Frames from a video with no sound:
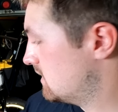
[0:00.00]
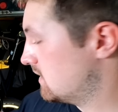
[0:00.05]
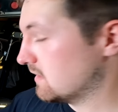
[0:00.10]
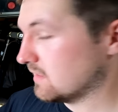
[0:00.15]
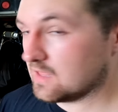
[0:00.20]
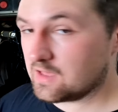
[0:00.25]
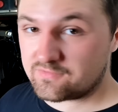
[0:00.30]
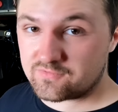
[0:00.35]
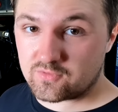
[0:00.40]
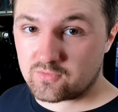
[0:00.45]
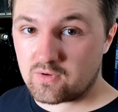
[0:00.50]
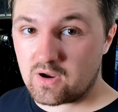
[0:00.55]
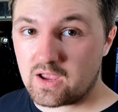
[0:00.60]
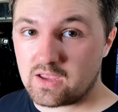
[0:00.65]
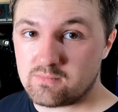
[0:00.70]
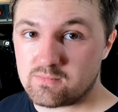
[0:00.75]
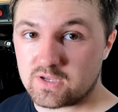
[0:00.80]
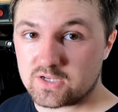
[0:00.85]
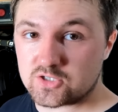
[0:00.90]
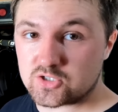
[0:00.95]
Left to
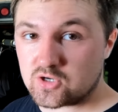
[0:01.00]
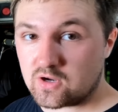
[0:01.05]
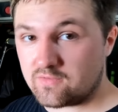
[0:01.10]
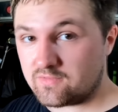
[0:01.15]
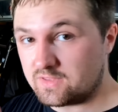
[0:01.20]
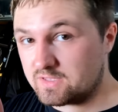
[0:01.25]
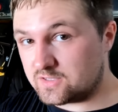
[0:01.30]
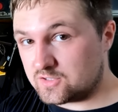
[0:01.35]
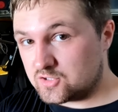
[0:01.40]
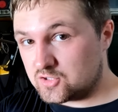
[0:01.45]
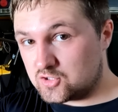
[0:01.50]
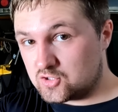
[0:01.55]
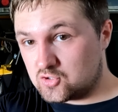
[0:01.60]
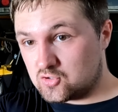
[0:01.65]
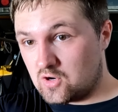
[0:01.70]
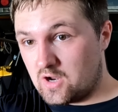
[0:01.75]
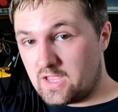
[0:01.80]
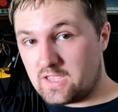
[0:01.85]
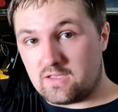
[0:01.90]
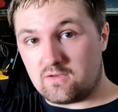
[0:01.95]
right, make sure everything's
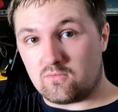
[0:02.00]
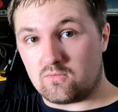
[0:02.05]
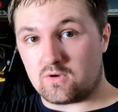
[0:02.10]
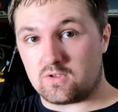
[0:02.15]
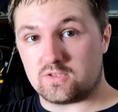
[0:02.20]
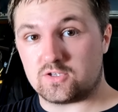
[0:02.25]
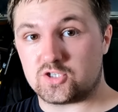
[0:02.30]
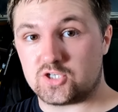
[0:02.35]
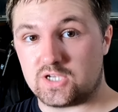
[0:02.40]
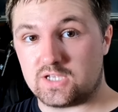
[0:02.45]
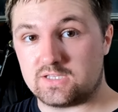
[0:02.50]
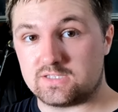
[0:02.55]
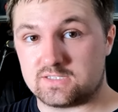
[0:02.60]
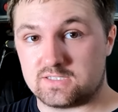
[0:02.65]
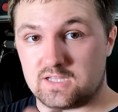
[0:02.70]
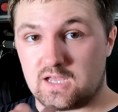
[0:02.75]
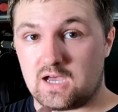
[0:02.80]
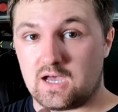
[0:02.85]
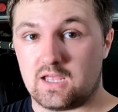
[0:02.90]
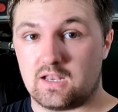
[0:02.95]
straight where the chain's
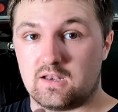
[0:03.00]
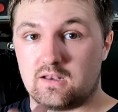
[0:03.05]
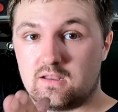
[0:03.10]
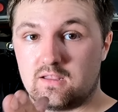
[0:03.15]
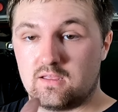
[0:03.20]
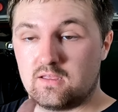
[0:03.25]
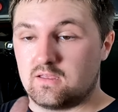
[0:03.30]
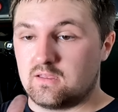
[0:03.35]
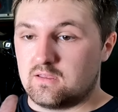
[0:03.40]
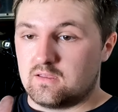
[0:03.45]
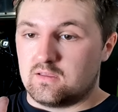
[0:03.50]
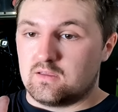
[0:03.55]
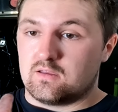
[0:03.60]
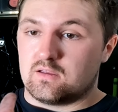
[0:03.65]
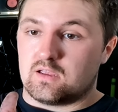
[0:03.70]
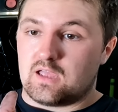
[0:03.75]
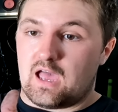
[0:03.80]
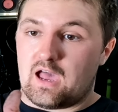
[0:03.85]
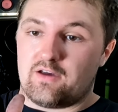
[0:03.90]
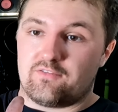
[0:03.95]
not
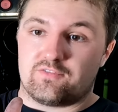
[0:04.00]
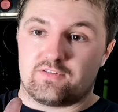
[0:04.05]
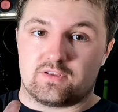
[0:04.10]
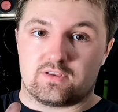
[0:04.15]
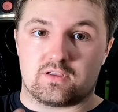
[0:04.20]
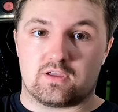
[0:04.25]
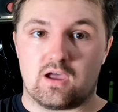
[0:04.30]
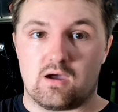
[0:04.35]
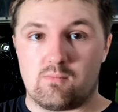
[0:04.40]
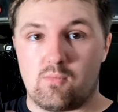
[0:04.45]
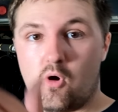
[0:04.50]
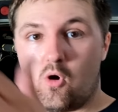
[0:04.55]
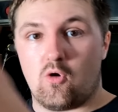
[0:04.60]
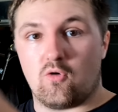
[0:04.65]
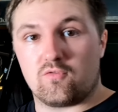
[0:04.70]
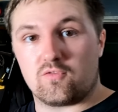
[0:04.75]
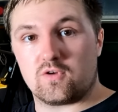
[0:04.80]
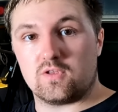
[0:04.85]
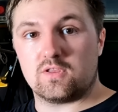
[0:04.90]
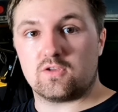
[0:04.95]
having to come
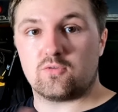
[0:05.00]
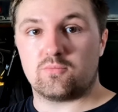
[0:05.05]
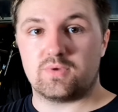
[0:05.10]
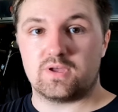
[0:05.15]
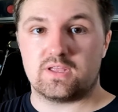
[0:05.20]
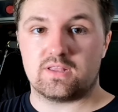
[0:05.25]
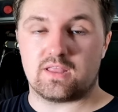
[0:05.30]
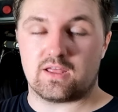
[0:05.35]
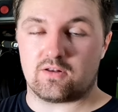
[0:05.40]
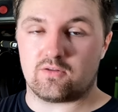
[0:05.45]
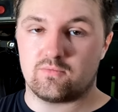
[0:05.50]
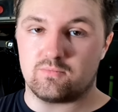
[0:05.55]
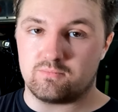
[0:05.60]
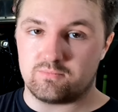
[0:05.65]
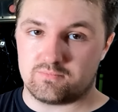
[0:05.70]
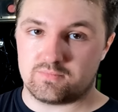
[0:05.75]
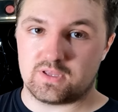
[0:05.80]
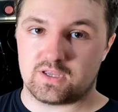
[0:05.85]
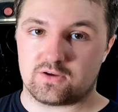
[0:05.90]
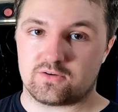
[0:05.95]
over a little bit. That'll
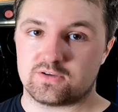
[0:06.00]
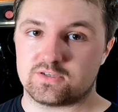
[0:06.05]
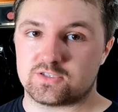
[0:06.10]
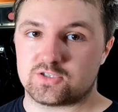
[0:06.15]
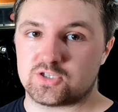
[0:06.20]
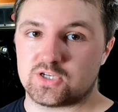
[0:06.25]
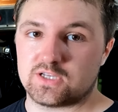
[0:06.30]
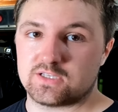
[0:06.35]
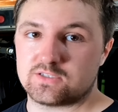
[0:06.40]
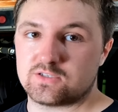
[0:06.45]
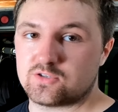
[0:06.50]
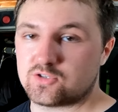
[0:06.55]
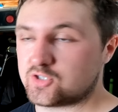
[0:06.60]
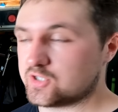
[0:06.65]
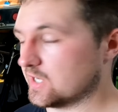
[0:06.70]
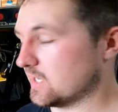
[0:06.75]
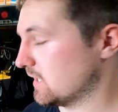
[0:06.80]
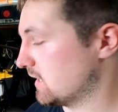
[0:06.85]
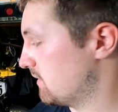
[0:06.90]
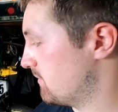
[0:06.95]
increase the chance of your
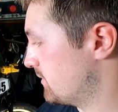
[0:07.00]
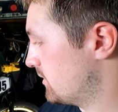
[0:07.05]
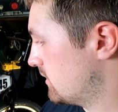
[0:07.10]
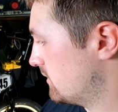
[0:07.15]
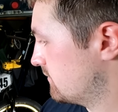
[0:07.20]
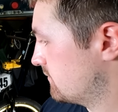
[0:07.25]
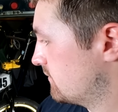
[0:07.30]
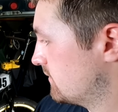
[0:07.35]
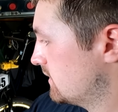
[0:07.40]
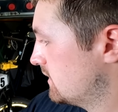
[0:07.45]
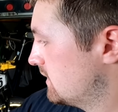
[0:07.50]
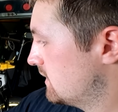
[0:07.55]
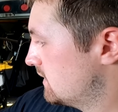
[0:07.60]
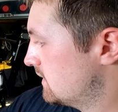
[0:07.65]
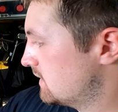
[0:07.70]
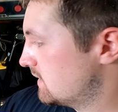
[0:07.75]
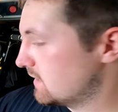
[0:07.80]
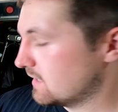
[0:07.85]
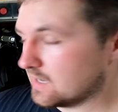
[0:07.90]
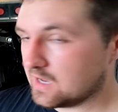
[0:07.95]
chain coming off.
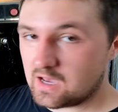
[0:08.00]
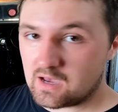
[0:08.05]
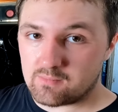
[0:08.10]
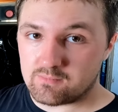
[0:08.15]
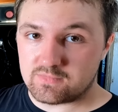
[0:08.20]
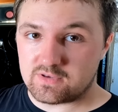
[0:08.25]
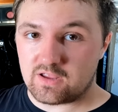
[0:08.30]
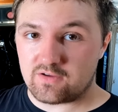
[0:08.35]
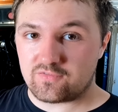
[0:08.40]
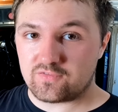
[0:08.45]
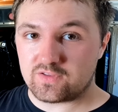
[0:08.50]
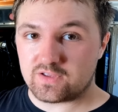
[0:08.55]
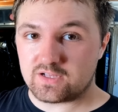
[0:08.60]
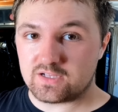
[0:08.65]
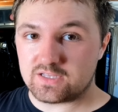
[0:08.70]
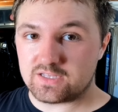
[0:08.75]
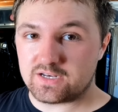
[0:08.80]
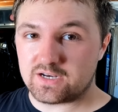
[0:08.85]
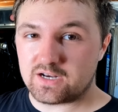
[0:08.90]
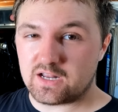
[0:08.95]
Definitely
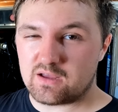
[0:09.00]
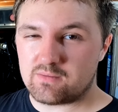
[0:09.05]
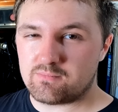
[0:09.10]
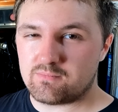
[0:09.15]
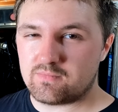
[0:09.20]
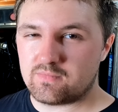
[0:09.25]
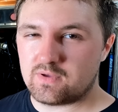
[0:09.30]
clean it up.